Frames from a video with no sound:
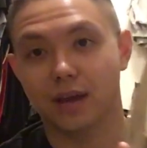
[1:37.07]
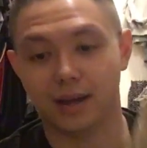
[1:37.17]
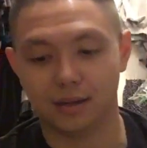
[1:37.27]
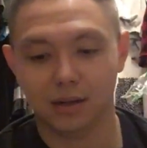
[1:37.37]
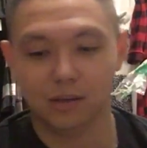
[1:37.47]

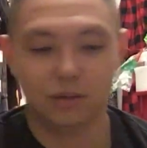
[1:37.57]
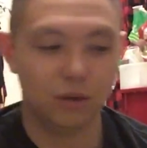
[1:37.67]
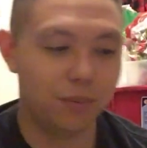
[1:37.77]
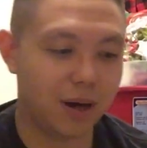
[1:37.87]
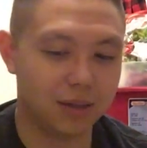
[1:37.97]
got
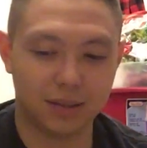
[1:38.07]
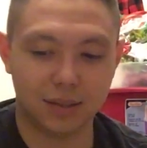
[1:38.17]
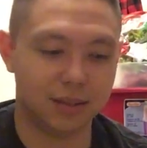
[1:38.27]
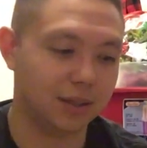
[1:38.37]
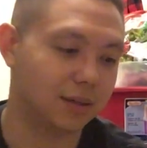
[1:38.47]
two
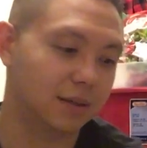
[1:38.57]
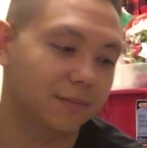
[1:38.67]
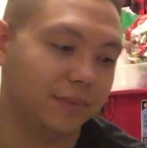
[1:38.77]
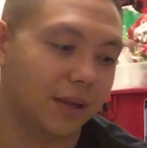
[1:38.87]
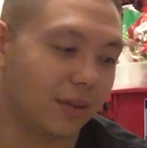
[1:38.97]
boxes here,
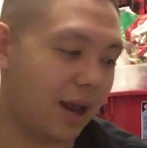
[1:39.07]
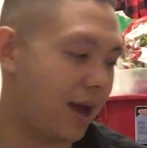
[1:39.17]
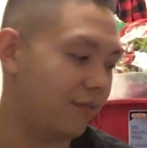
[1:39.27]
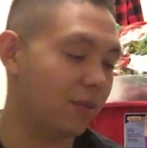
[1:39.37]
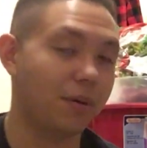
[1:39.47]
and then I
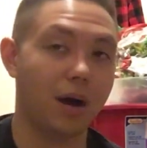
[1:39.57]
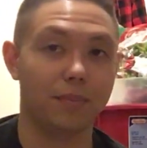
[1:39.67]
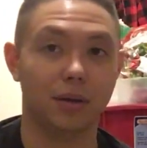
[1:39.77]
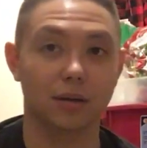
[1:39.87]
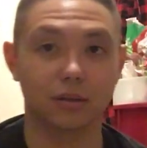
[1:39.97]
have the pop here.